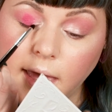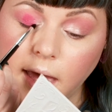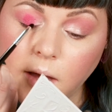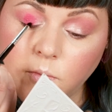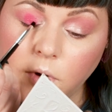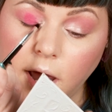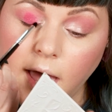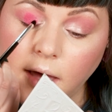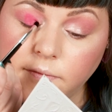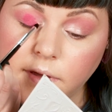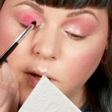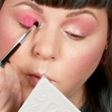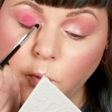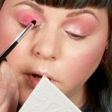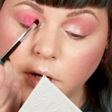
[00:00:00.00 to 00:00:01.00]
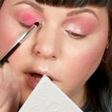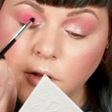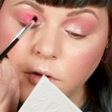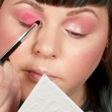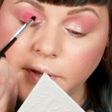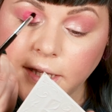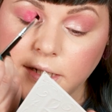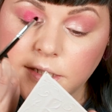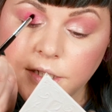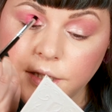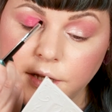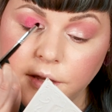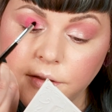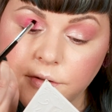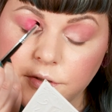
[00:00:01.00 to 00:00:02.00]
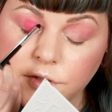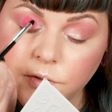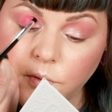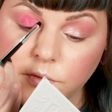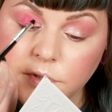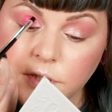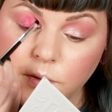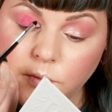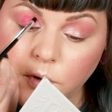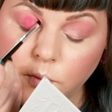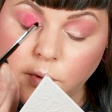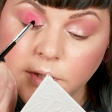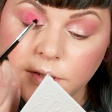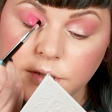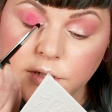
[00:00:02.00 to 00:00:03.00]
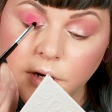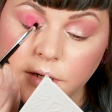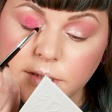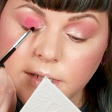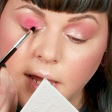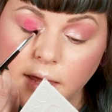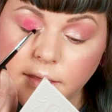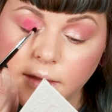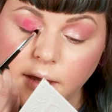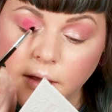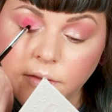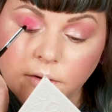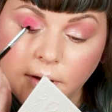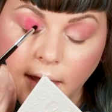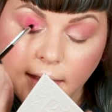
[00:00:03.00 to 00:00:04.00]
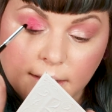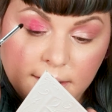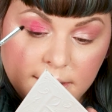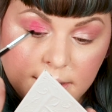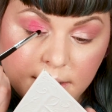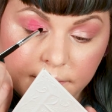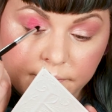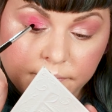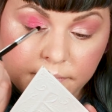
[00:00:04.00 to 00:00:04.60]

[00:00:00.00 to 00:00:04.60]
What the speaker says: And we're having one color blend into the other so you won't see where one starts and the other ends.